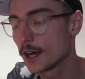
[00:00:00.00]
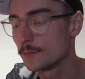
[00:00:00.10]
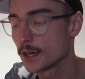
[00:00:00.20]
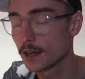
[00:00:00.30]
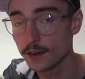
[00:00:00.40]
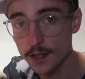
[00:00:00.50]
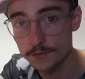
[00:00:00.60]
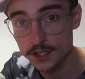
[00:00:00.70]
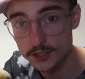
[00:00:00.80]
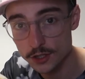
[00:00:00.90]
Um, yeah,
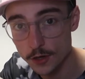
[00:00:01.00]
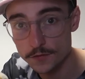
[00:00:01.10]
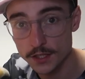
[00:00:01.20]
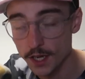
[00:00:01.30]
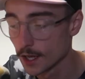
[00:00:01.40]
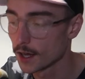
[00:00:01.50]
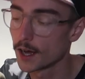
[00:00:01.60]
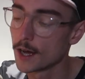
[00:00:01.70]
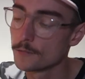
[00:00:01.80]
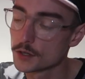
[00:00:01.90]
lovely, soft,
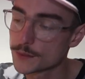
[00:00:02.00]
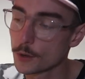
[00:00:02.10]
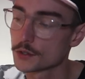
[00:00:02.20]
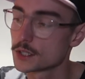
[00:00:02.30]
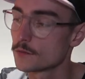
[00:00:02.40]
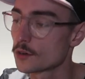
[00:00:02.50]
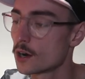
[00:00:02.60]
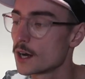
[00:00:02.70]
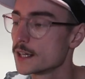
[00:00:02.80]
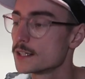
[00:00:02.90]
um, responsive
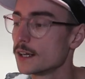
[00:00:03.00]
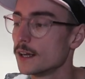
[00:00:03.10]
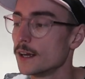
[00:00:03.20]
ride.